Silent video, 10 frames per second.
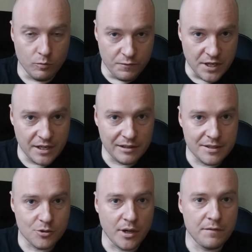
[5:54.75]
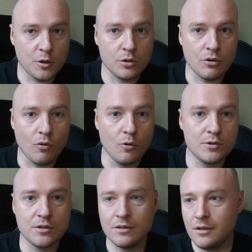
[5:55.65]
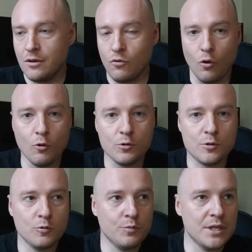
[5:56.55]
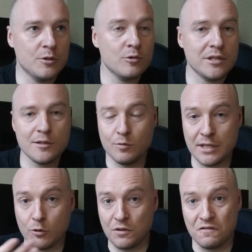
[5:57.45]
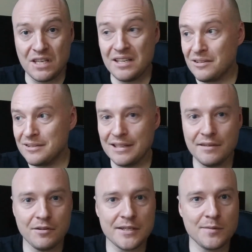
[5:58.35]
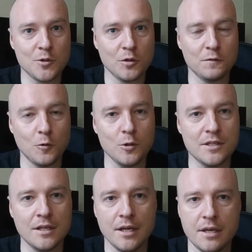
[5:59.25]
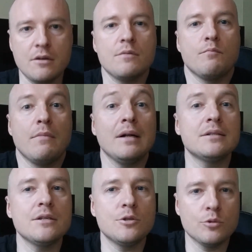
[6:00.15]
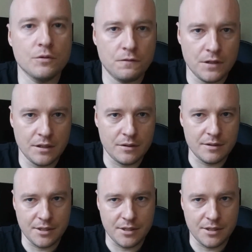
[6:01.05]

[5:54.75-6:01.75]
Vehicle is driving on the roads. Roads would be useless without a vehicle delivering some sort of goods. And there are a multitude of vehicles.